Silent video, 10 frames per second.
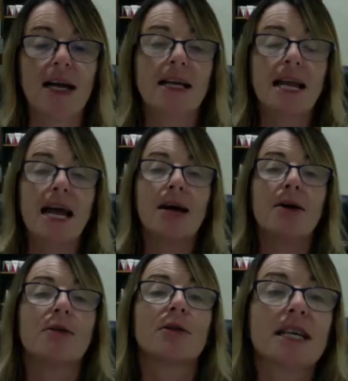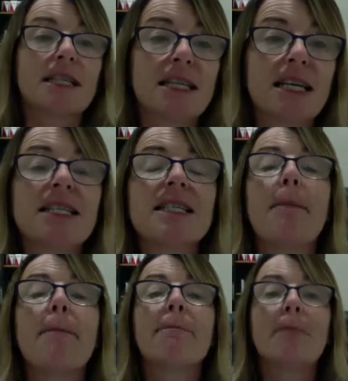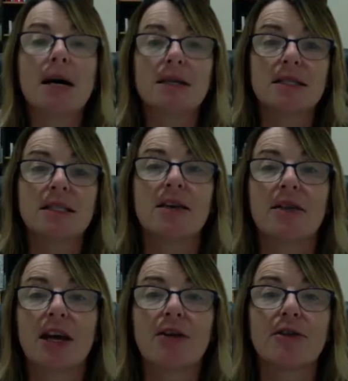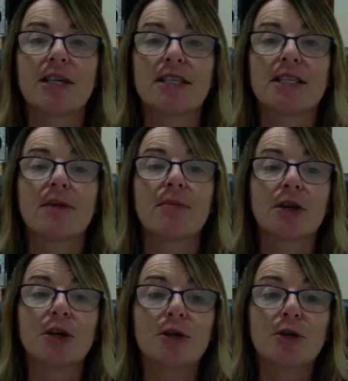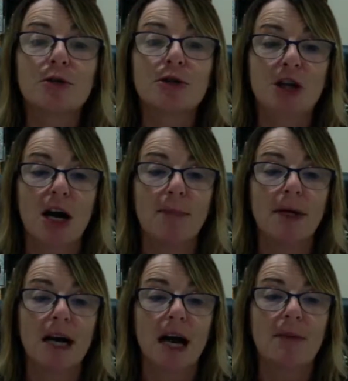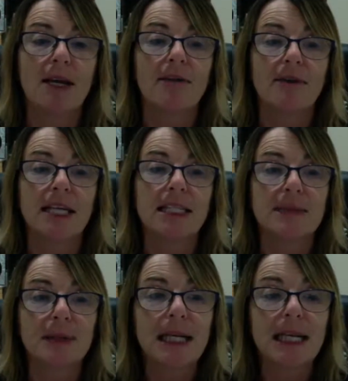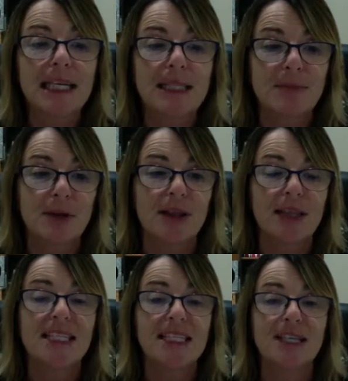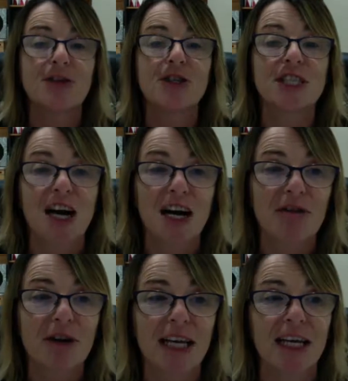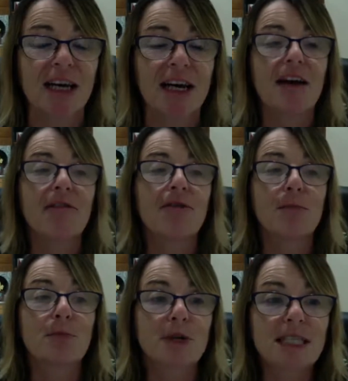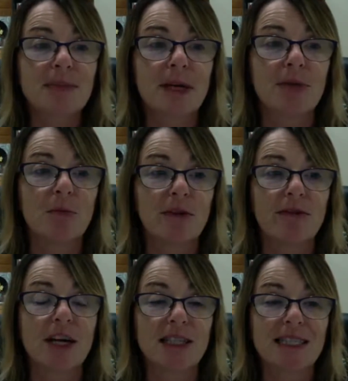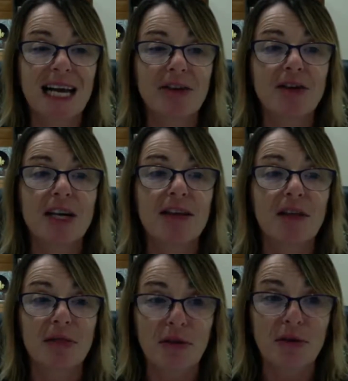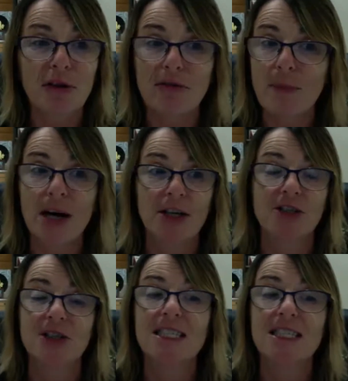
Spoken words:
Now, this is a must. There is some huge up-and-coming events. Please put these in your diary. For Brisbane, we've got Saturday the 3rd of March.